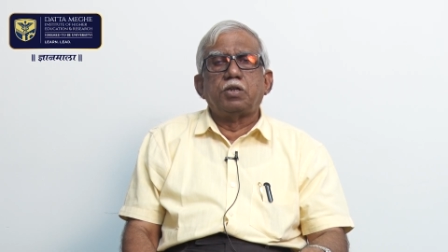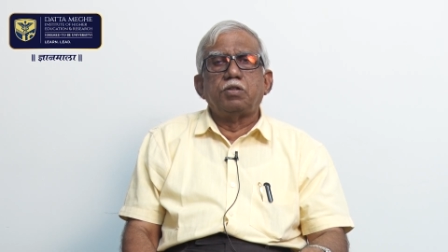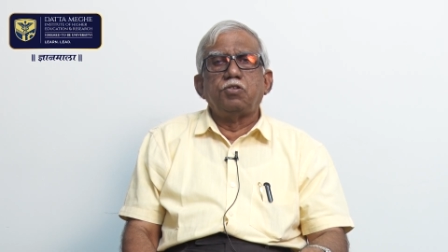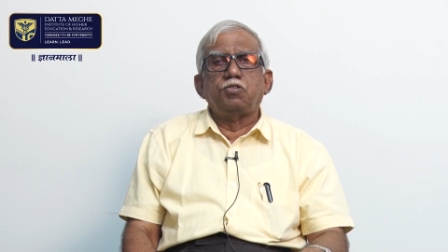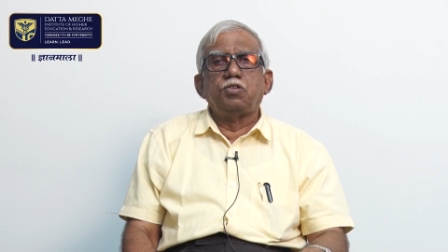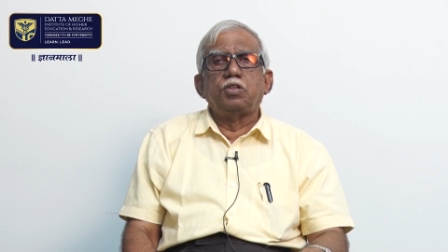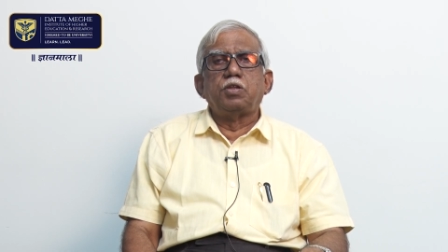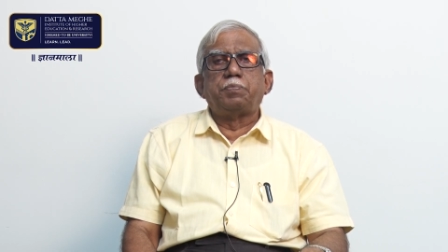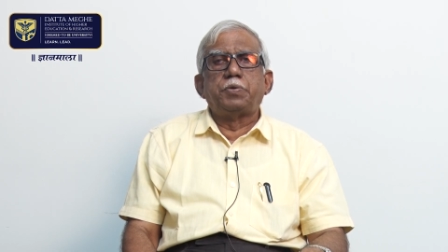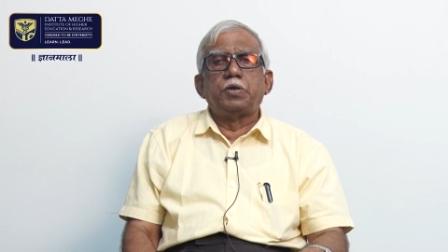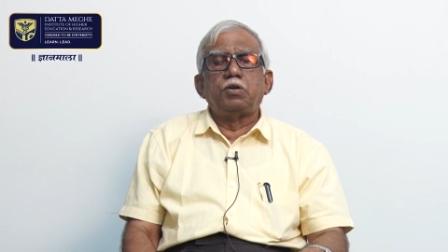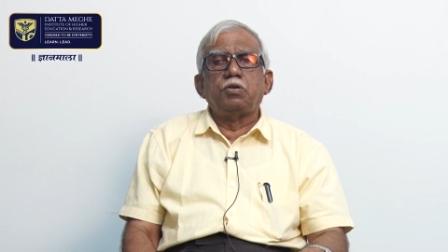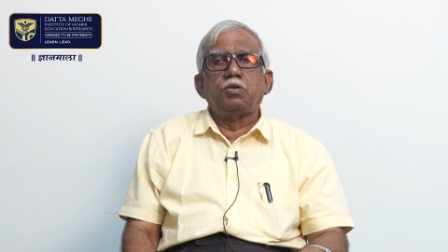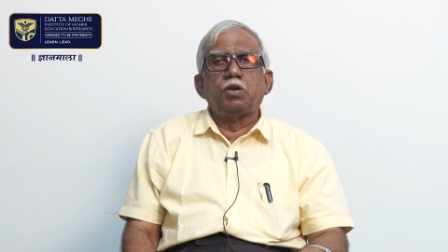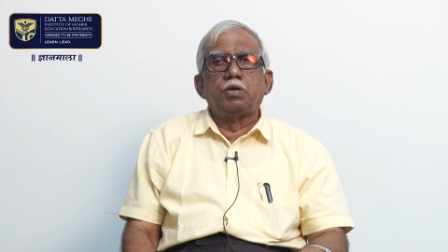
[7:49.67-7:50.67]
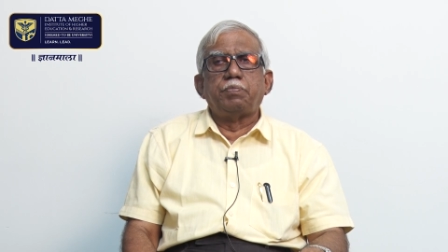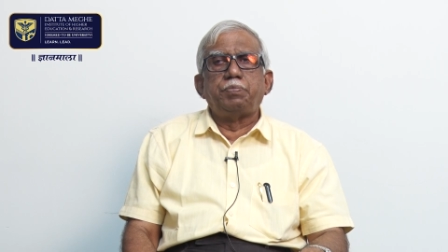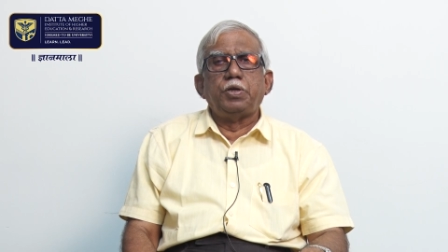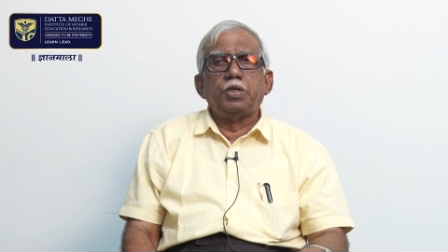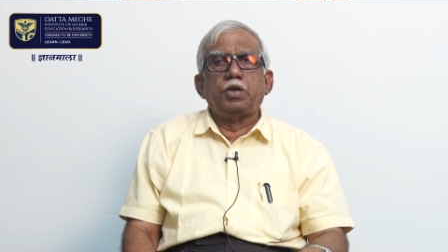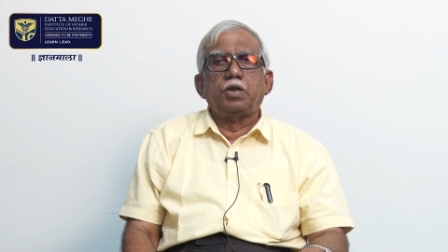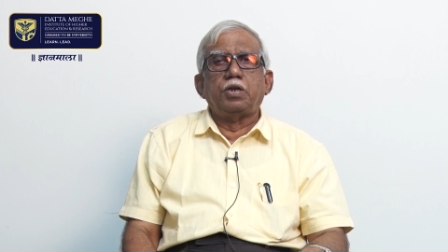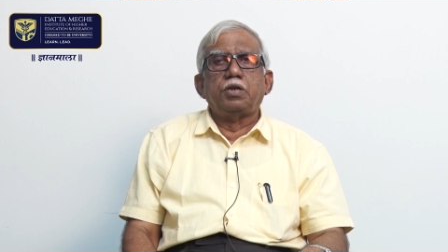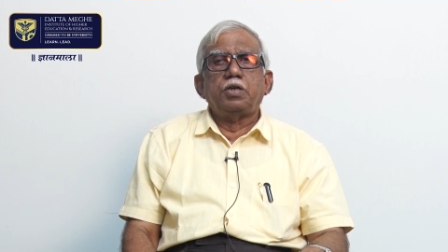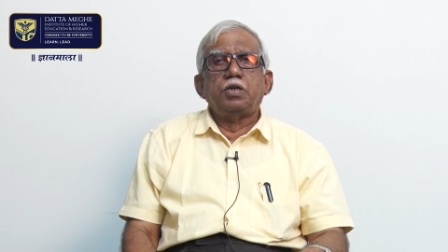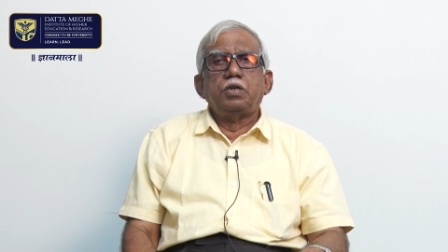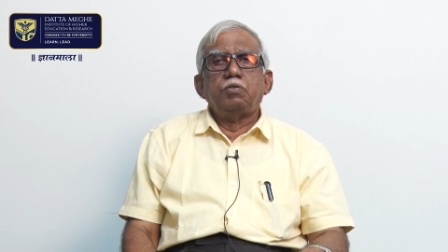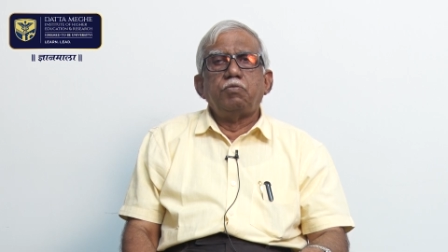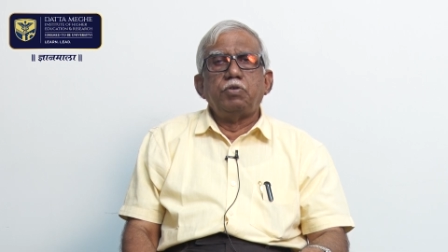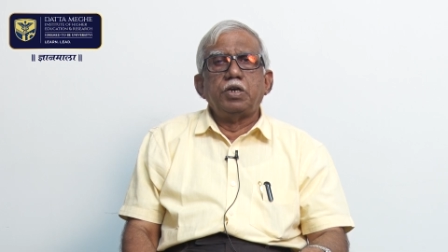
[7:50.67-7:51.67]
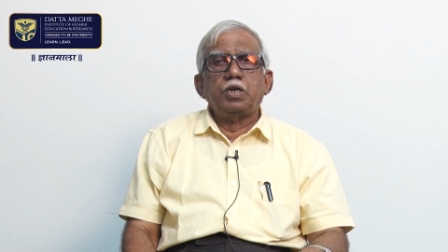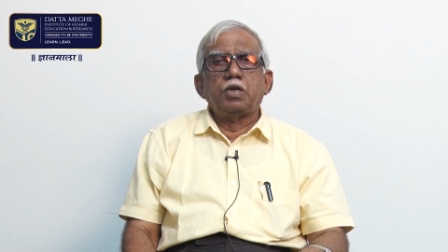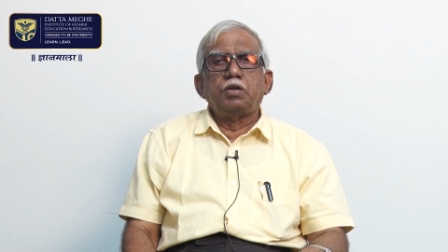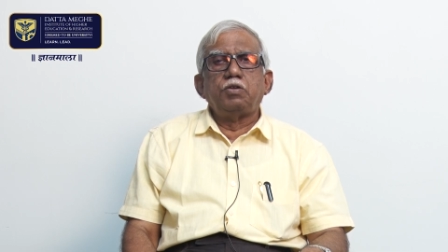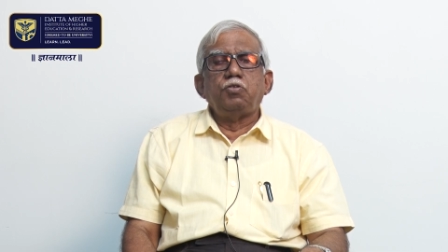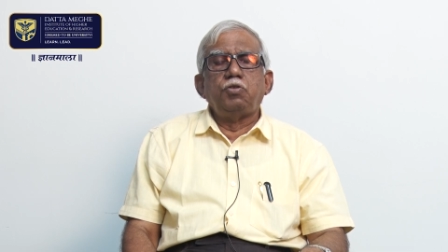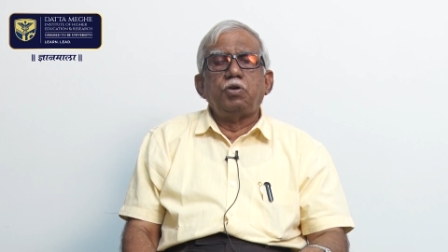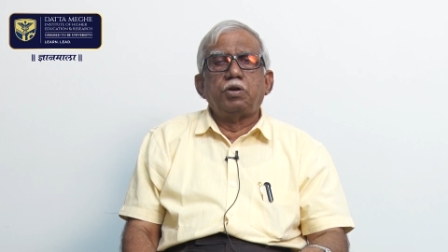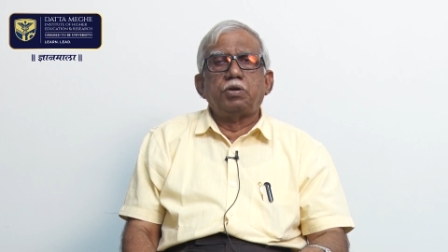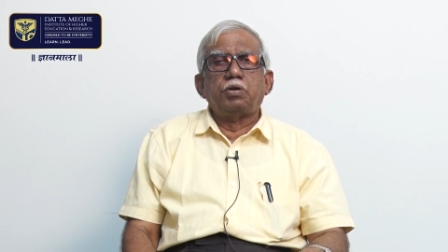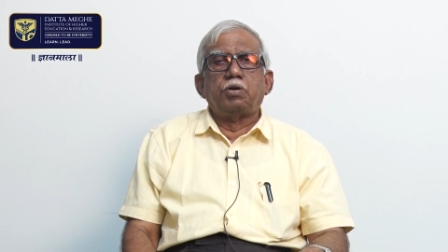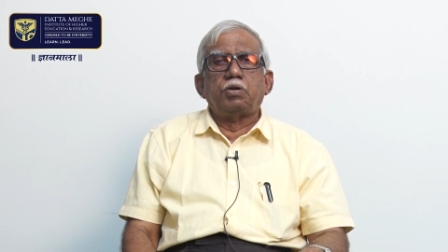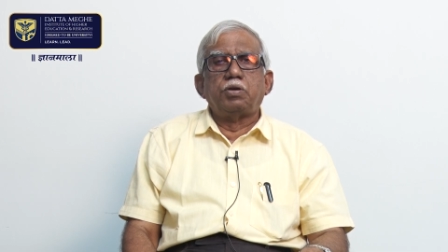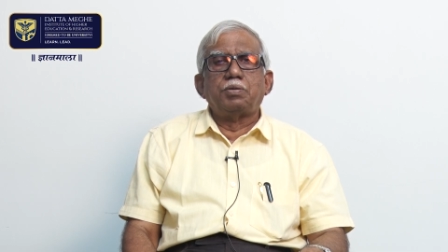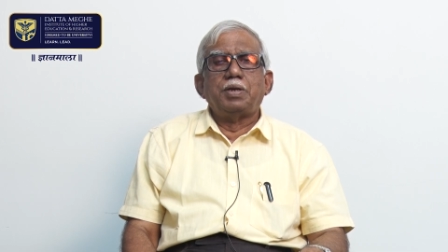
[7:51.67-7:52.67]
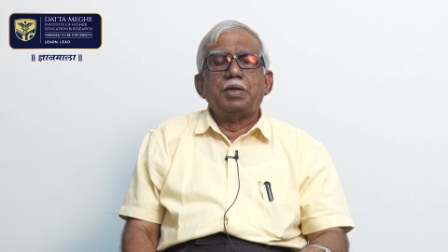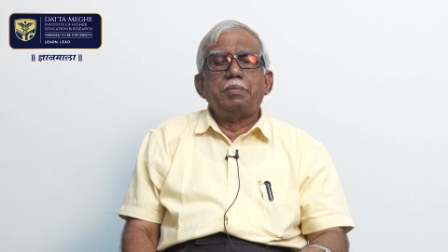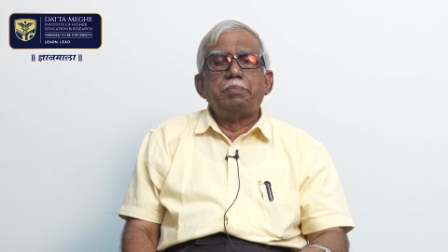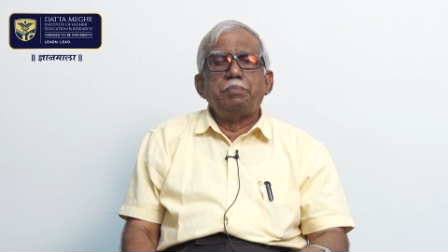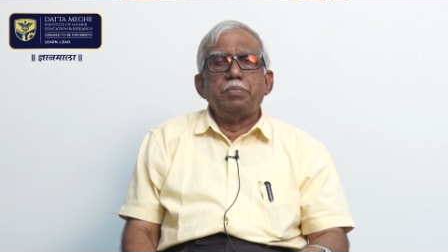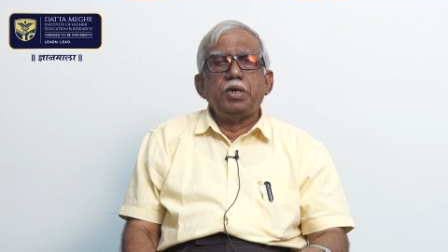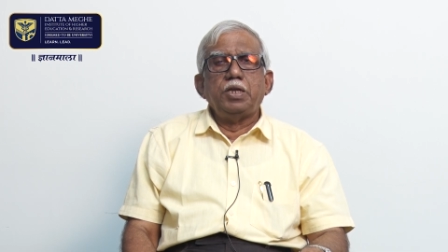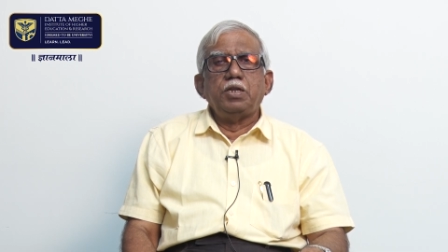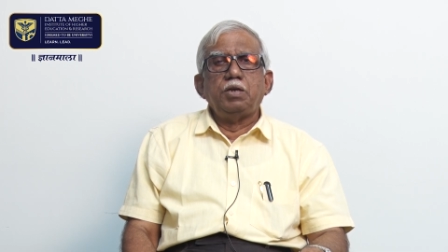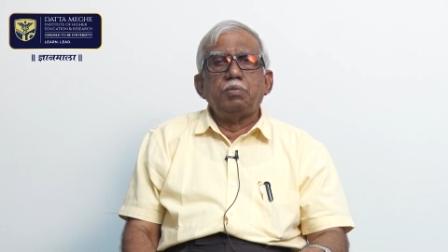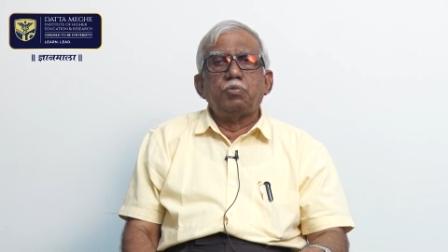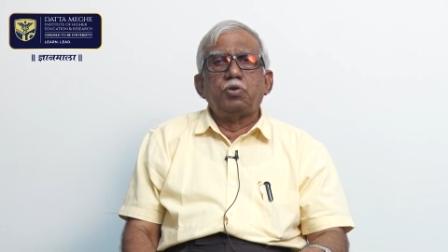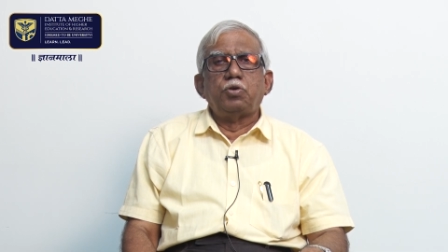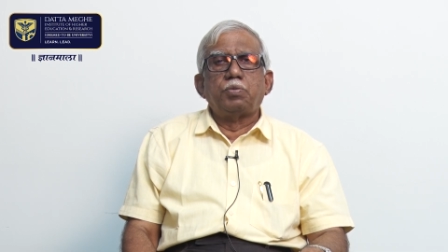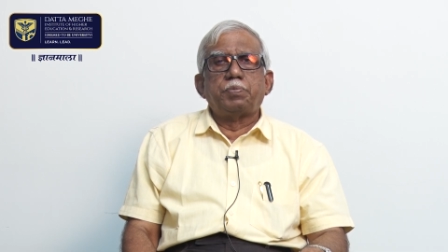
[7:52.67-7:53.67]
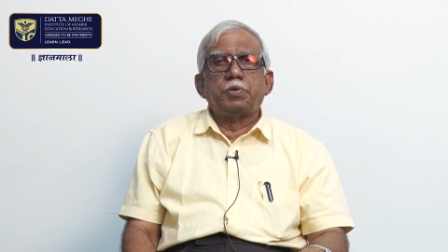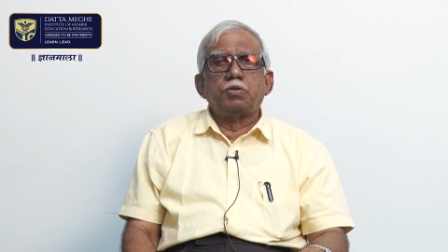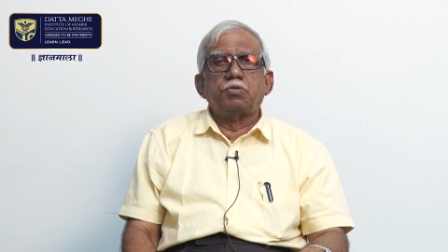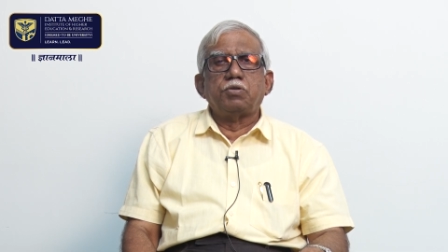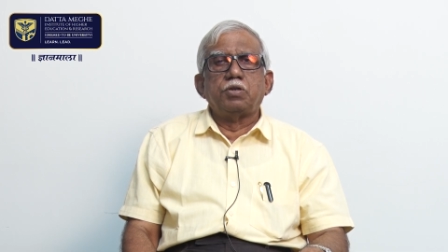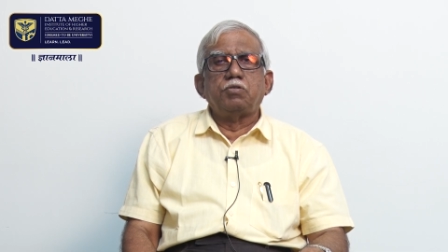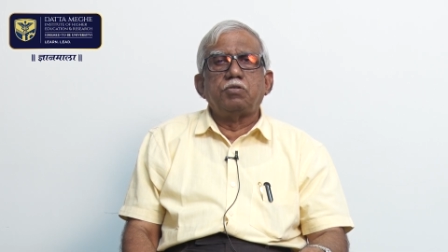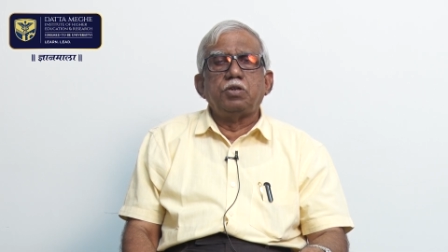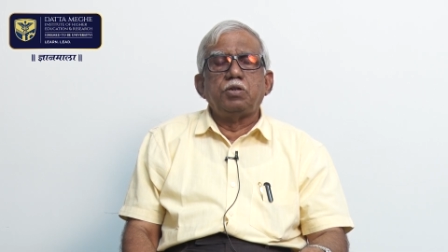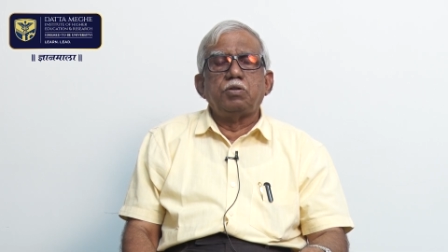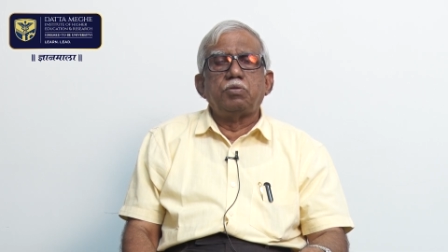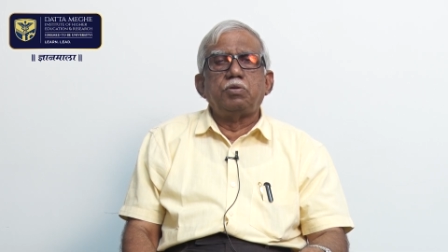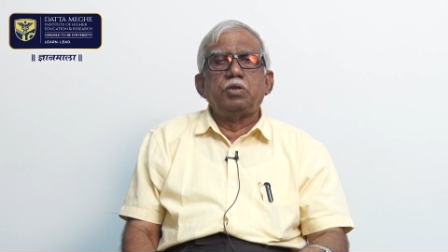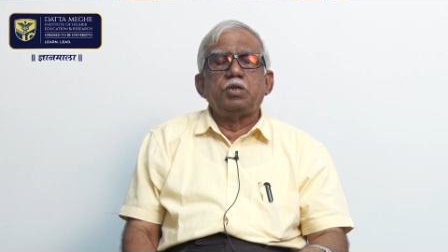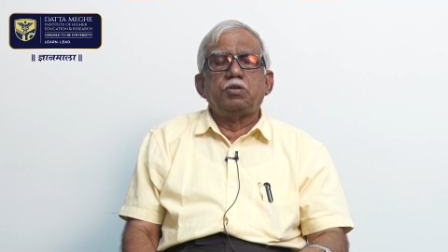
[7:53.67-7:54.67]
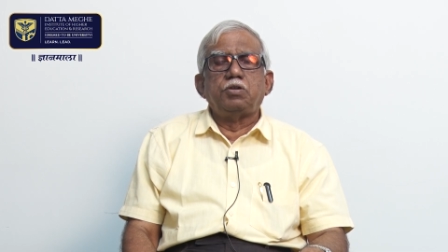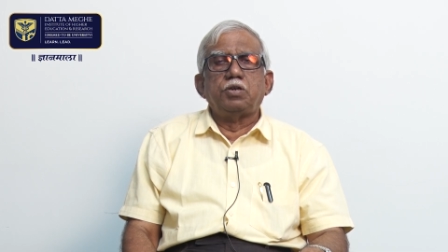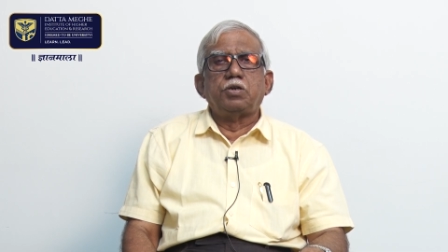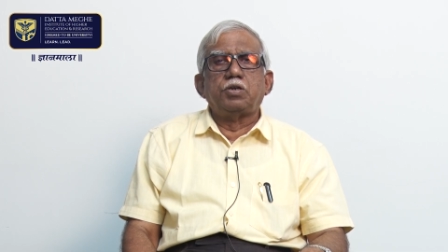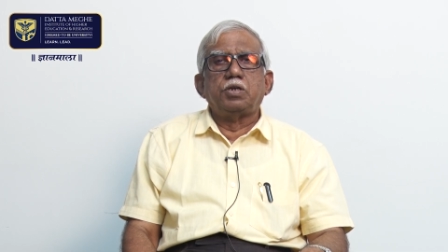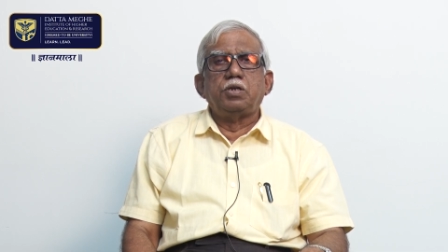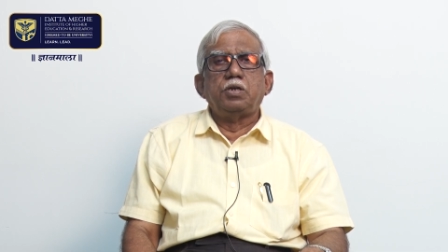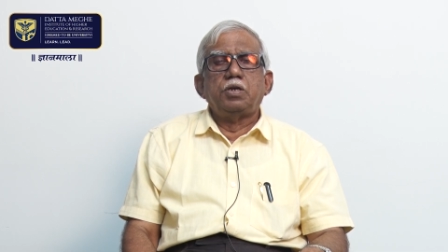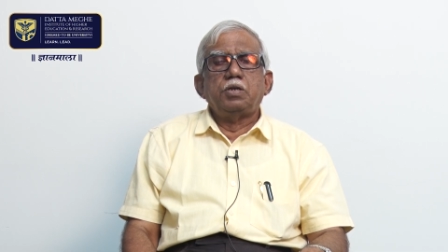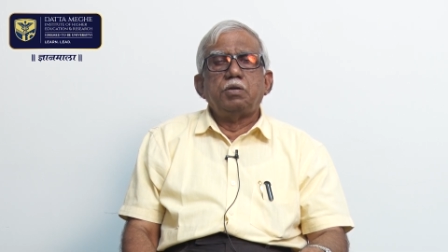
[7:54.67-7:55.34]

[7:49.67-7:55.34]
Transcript: This is the particular period where you have got many more persons, including children,